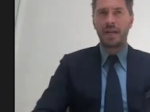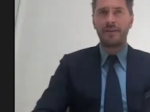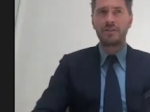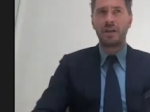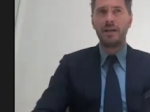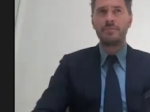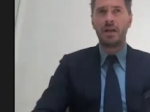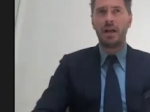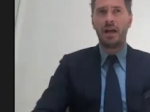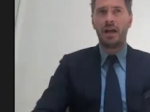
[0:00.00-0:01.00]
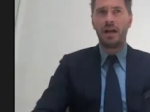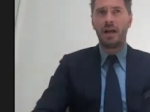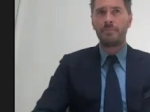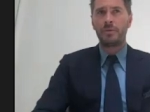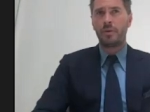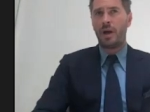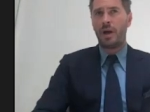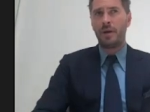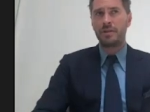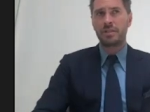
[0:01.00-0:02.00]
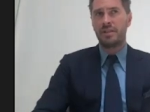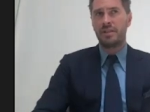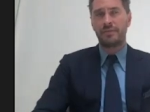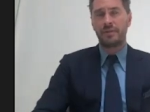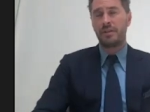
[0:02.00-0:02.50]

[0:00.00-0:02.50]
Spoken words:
tough times, I'm quite positive,